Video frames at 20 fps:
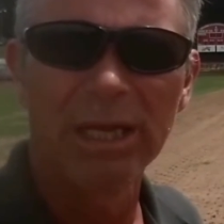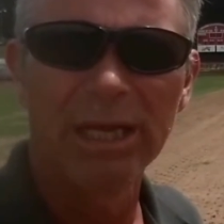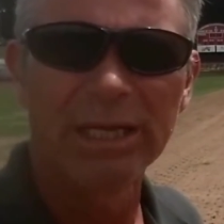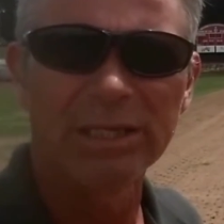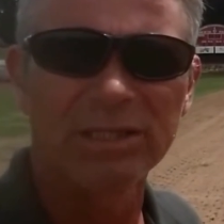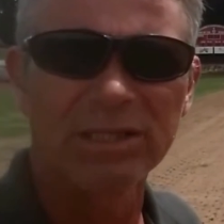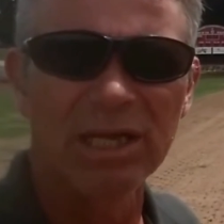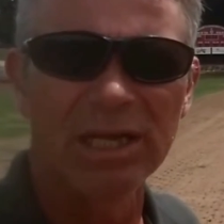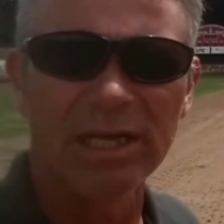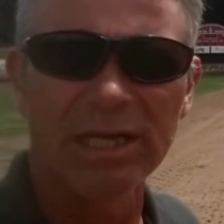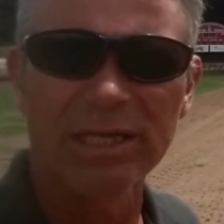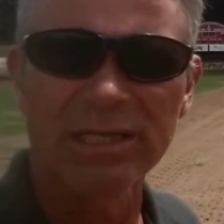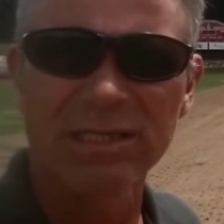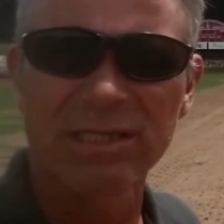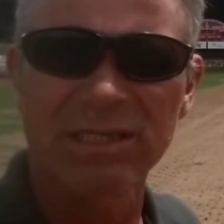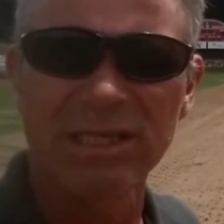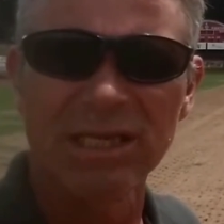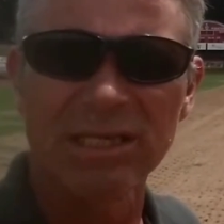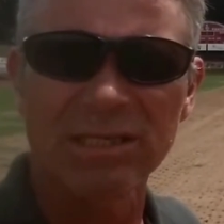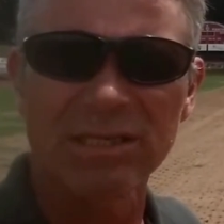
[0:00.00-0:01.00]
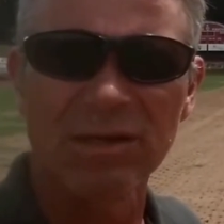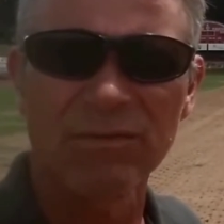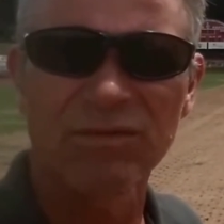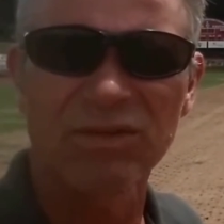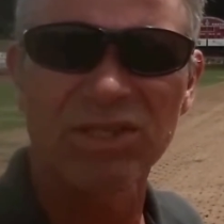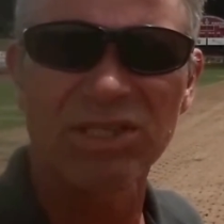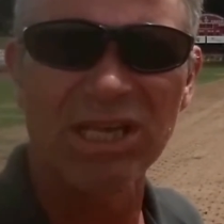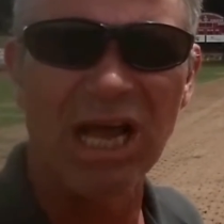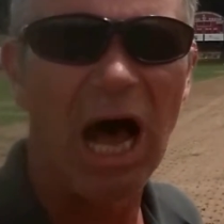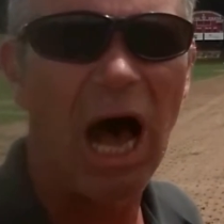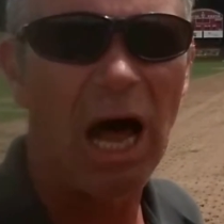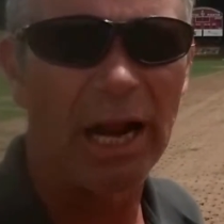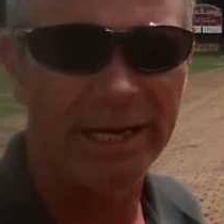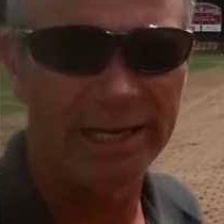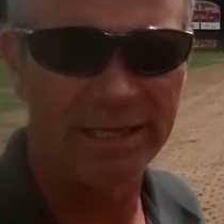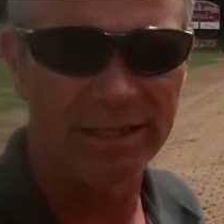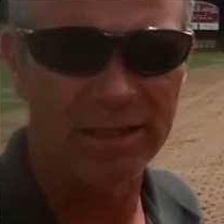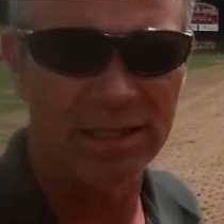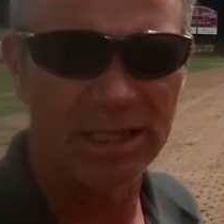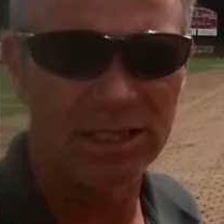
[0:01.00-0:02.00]
It's going to consist of
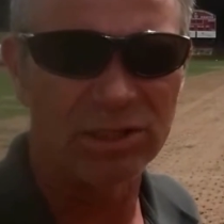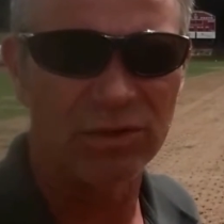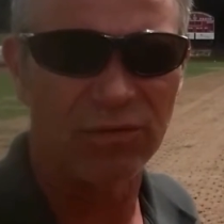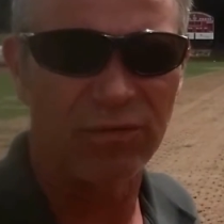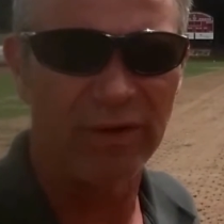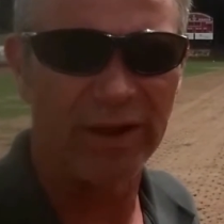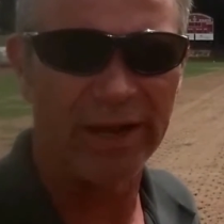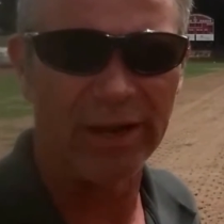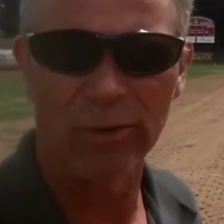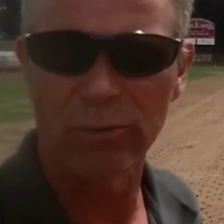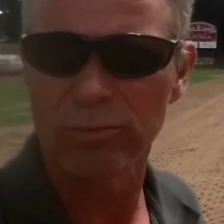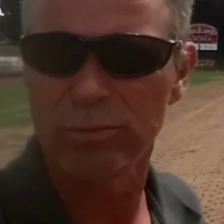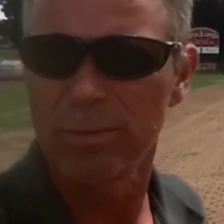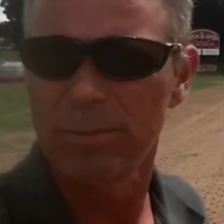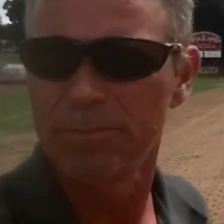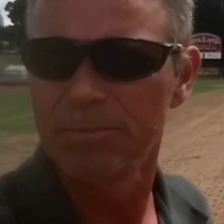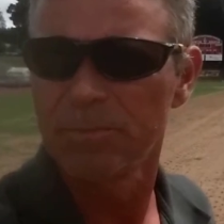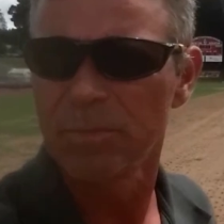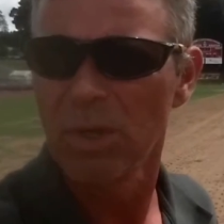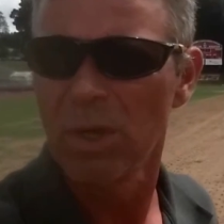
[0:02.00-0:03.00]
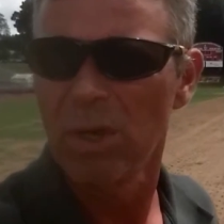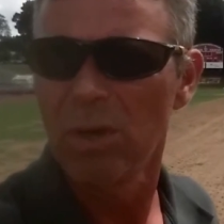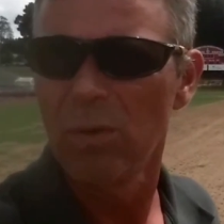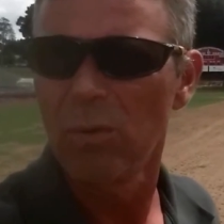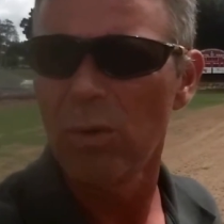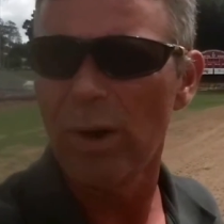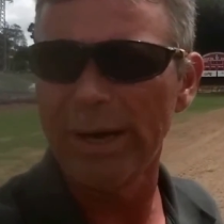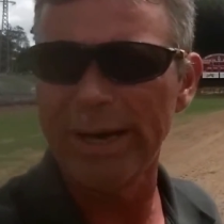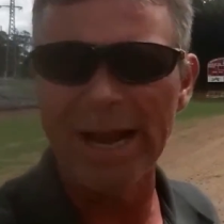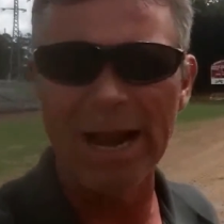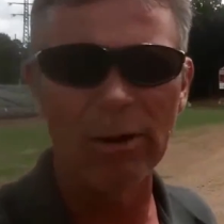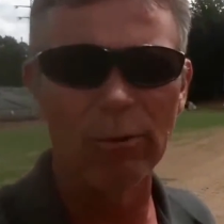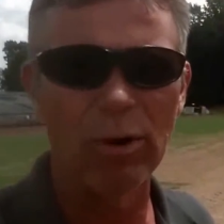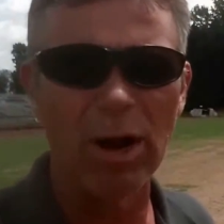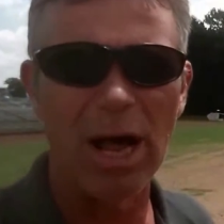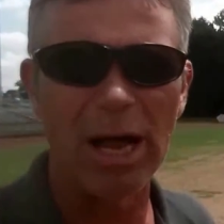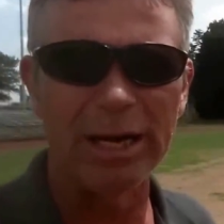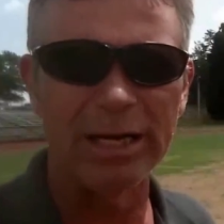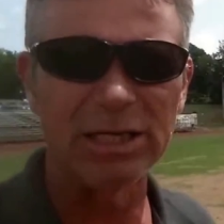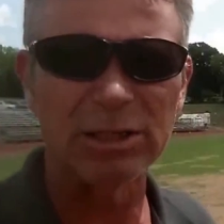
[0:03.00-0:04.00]
sodding this field. Right now
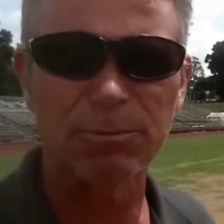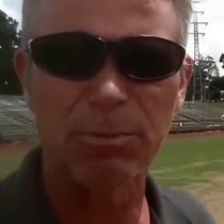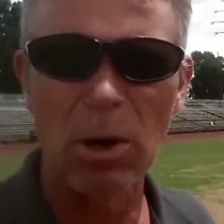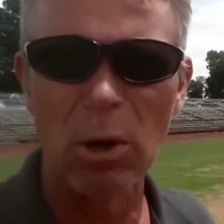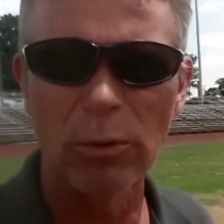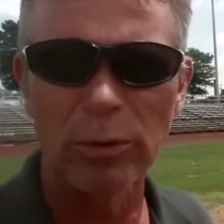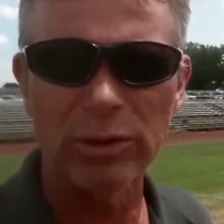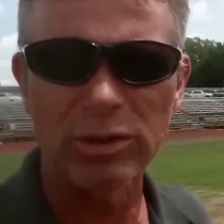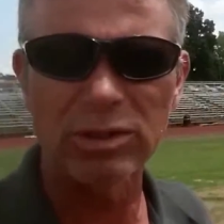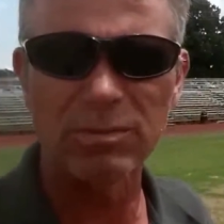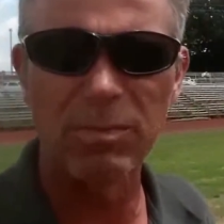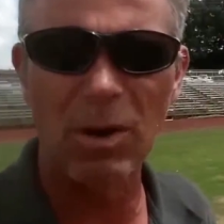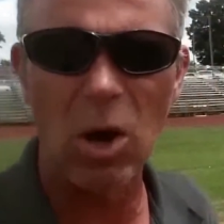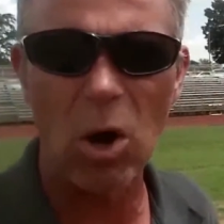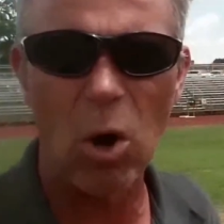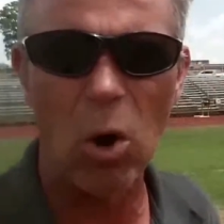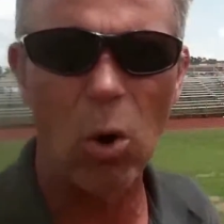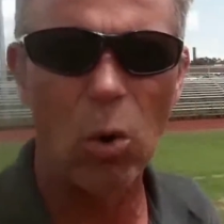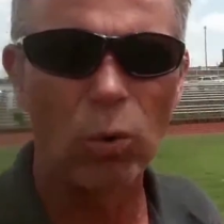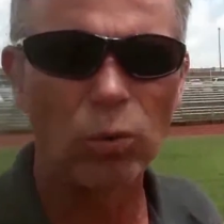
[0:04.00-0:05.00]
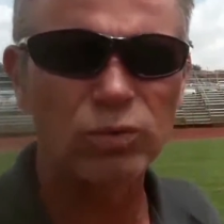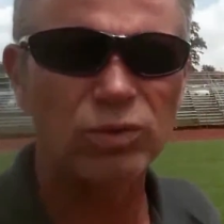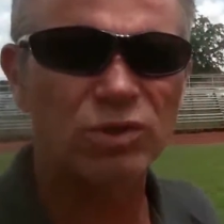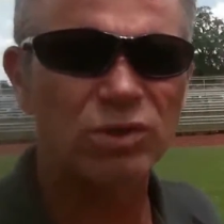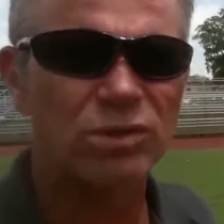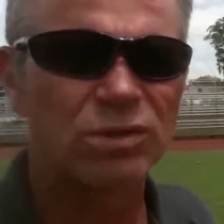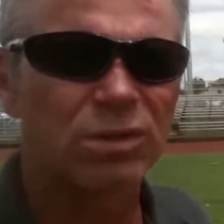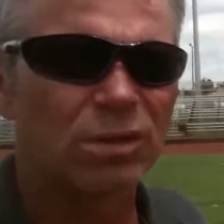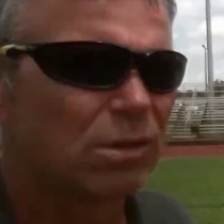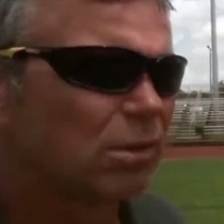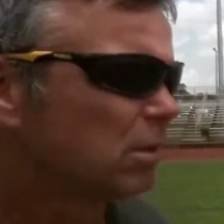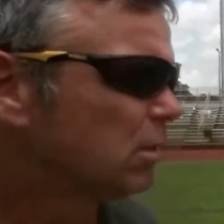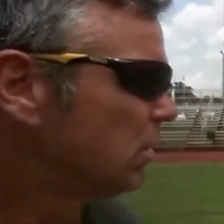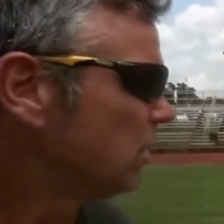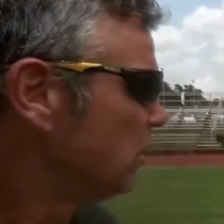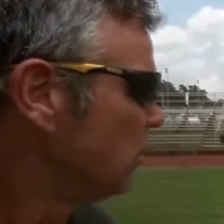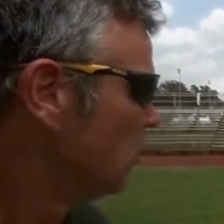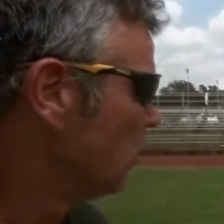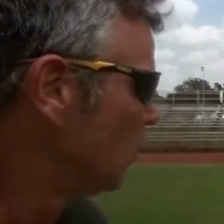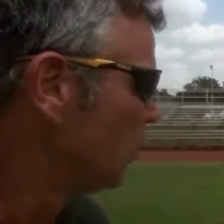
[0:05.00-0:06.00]
Rodney's poking some holes
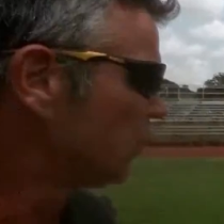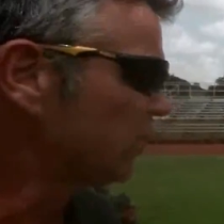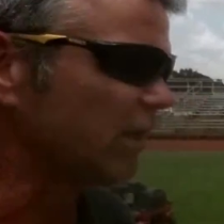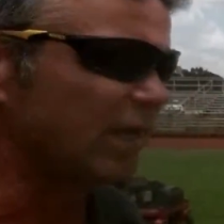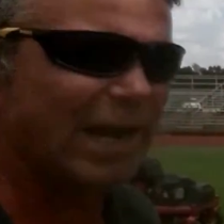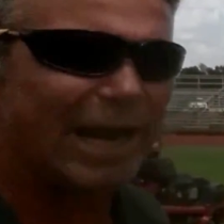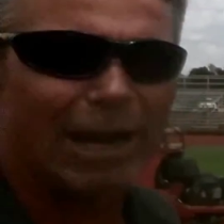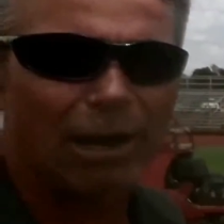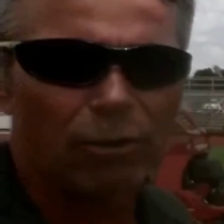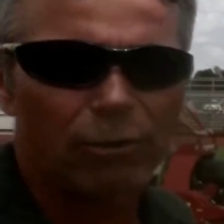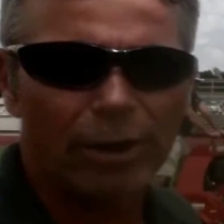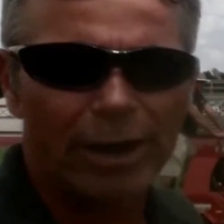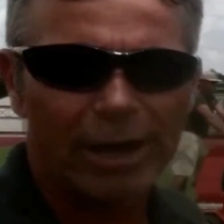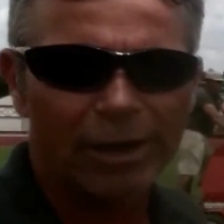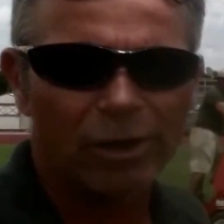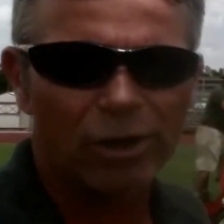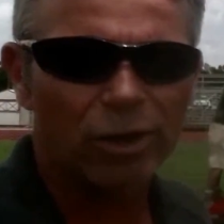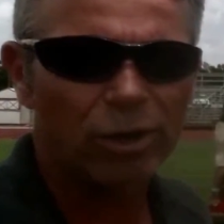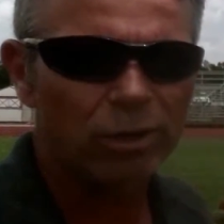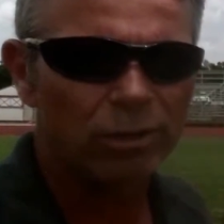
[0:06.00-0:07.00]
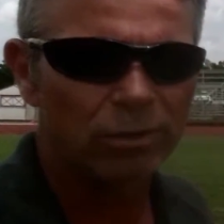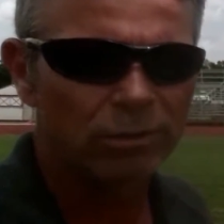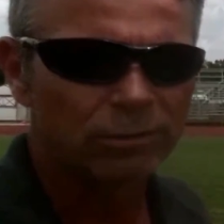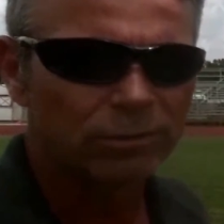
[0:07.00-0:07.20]
with an aerator.